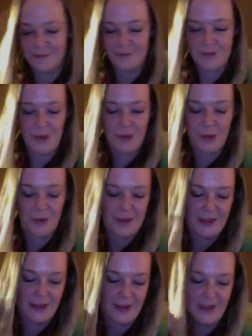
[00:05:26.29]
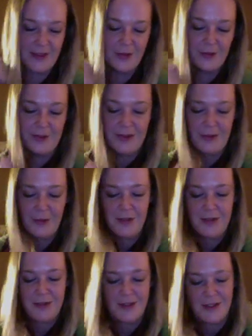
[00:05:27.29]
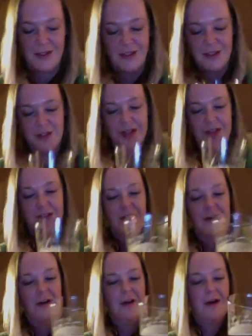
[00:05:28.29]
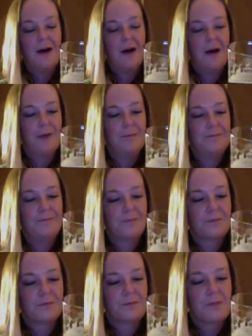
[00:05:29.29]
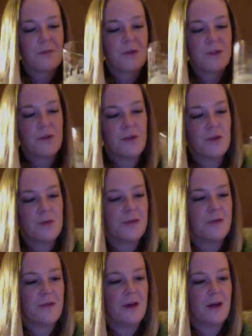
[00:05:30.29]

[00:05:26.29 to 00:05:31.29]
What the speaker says: Totally a cannoli. That would be delicious. Um, so in terms of